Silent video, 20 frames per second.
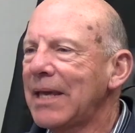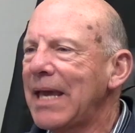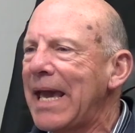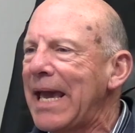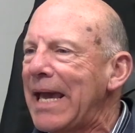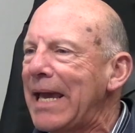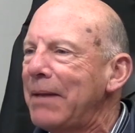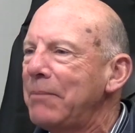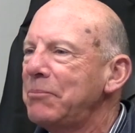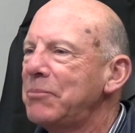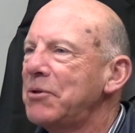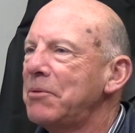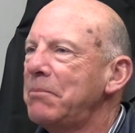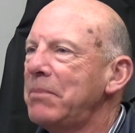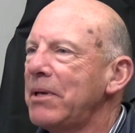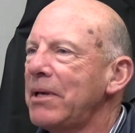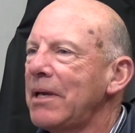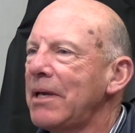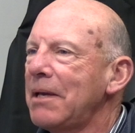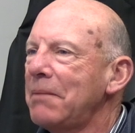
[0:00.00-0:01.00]
came to
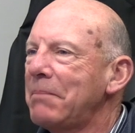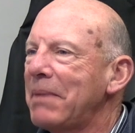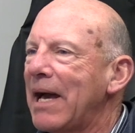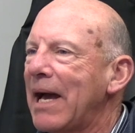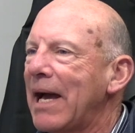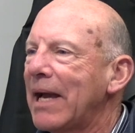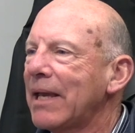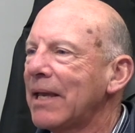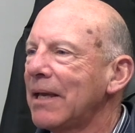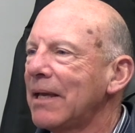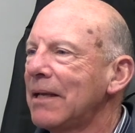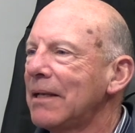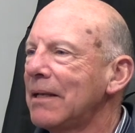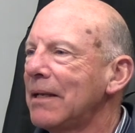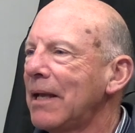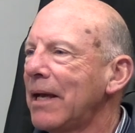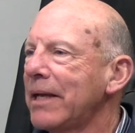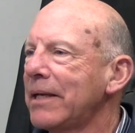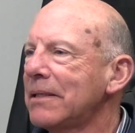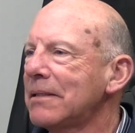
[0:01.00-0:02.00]
be back in
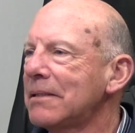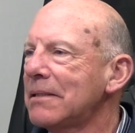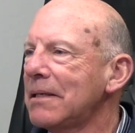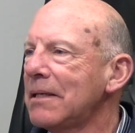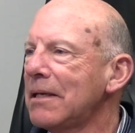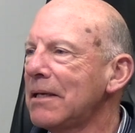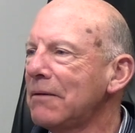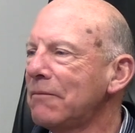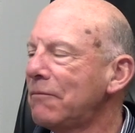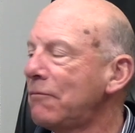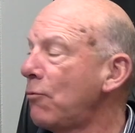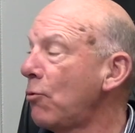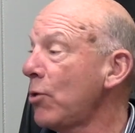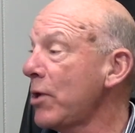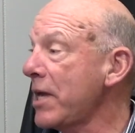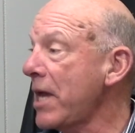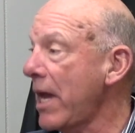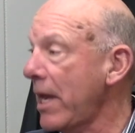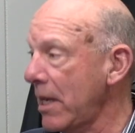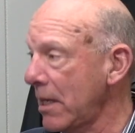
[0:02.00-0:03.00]

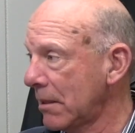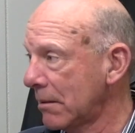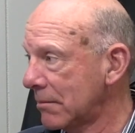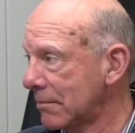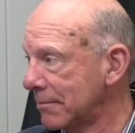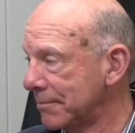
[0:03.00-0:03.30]
1948,